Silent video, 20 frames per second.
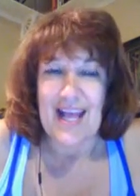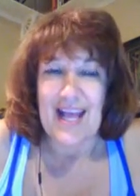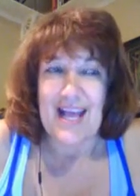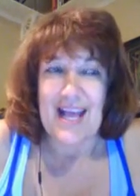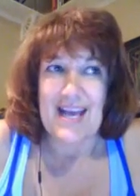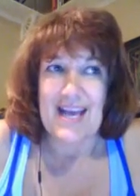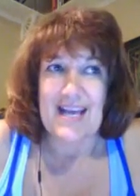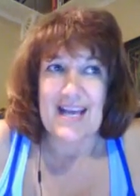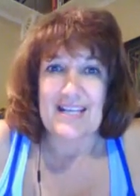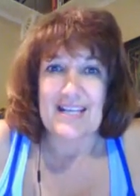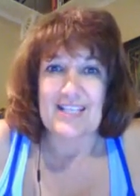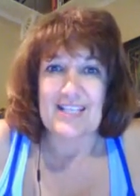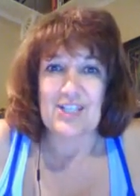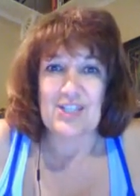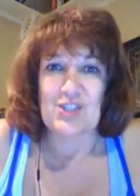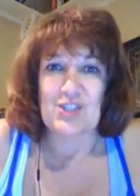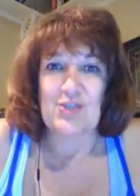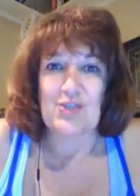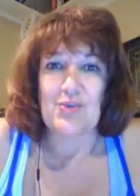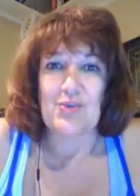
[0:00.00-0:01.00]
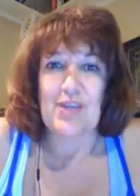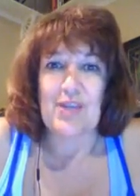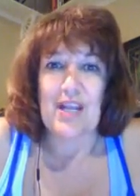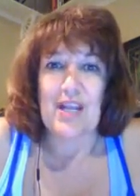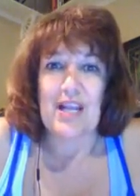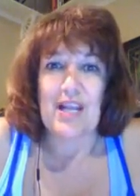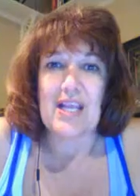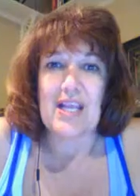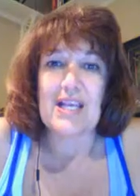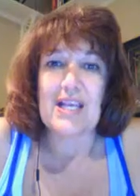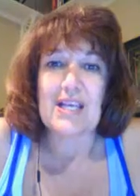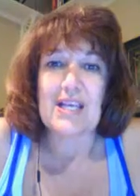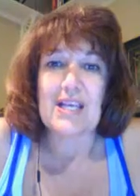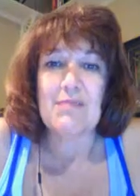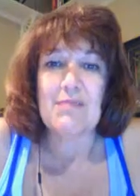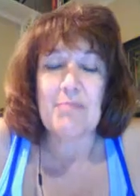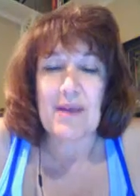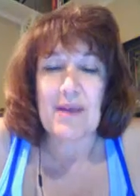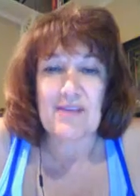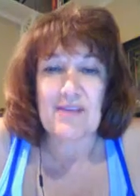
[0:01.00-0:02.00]
and so that it can
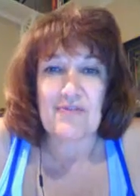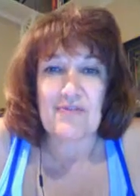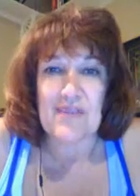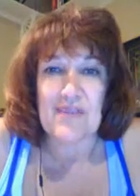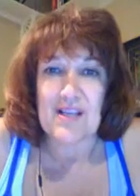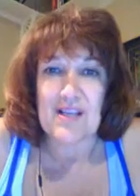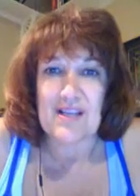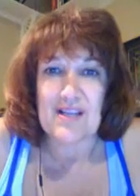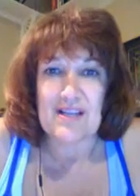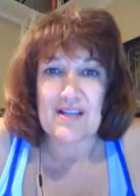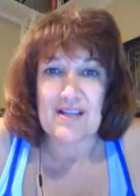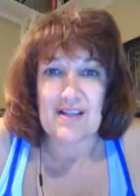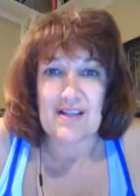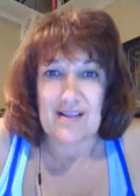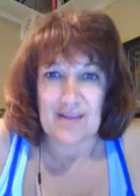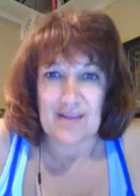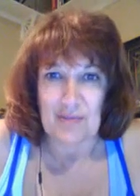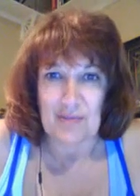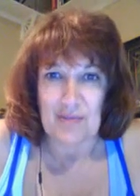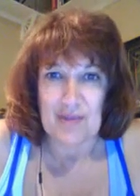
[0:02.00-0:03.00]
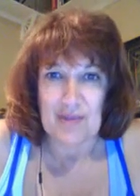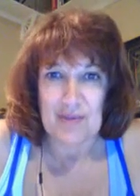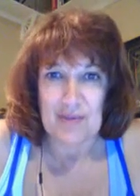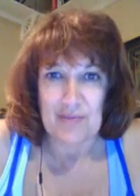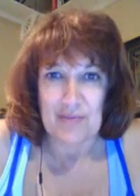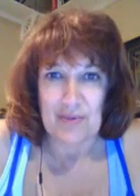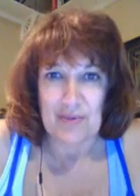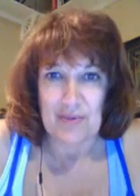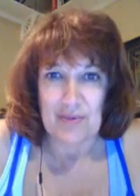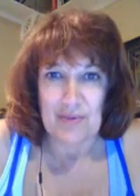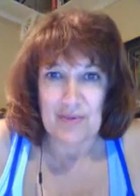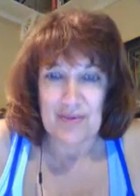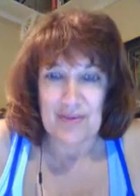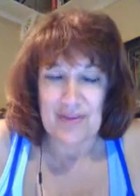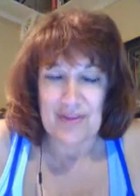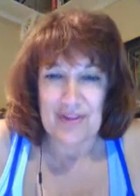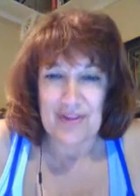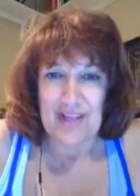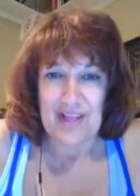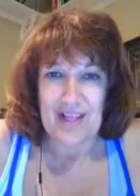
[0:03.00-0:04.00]
benefit the people
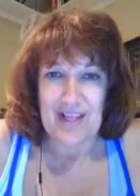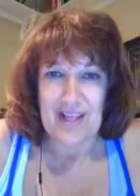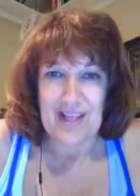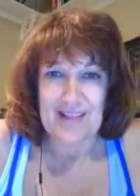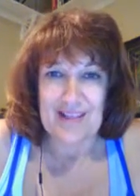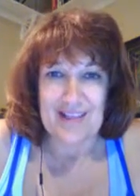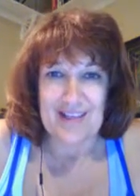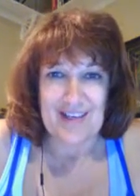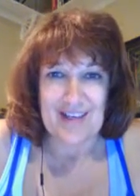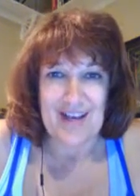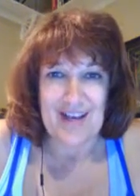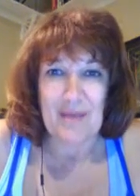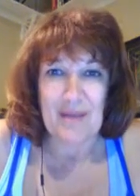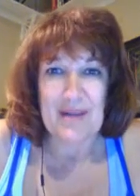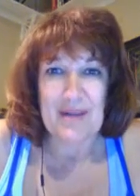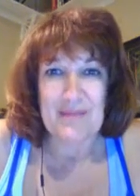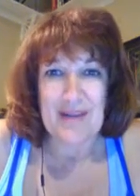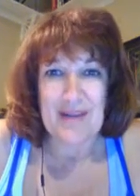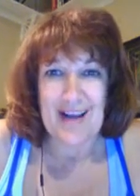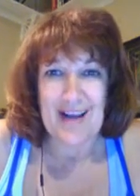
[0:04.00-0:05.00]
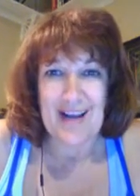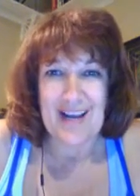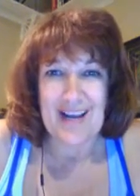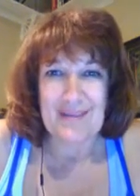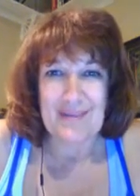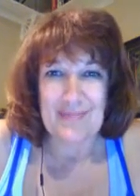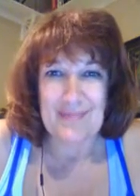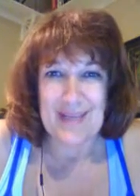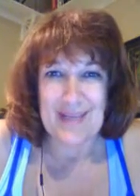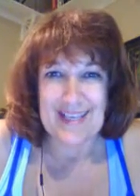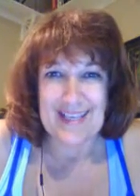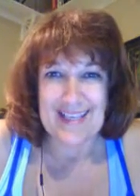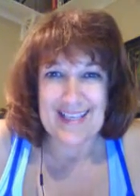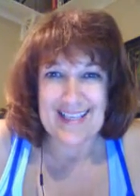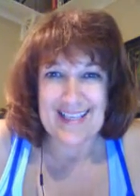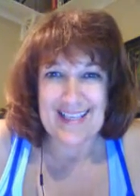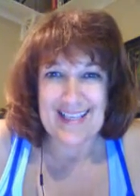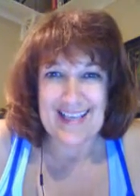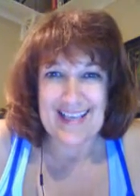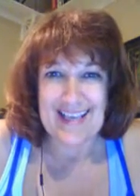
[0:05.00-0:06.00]
that are coming behind me.
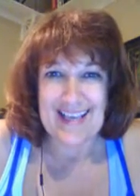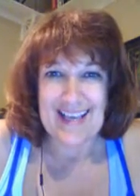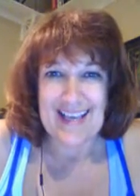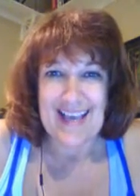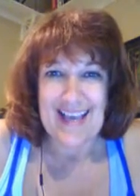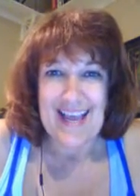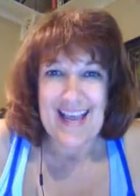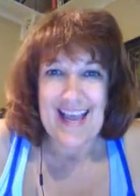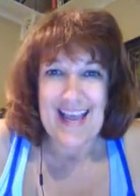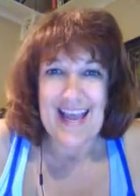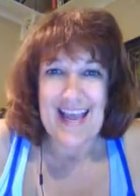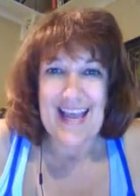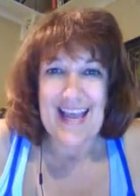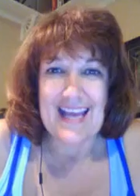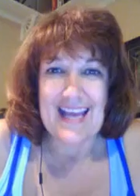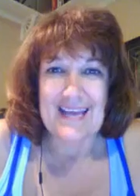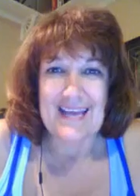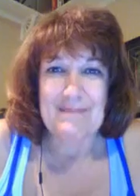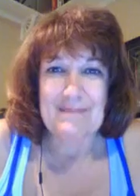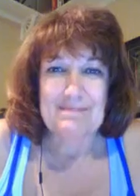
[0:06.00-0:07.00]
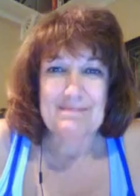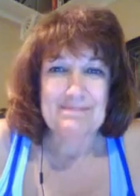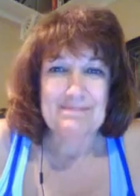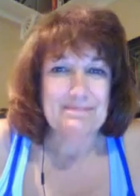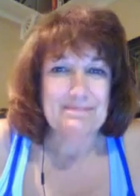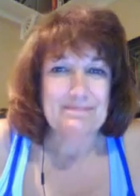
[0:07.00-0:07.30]
And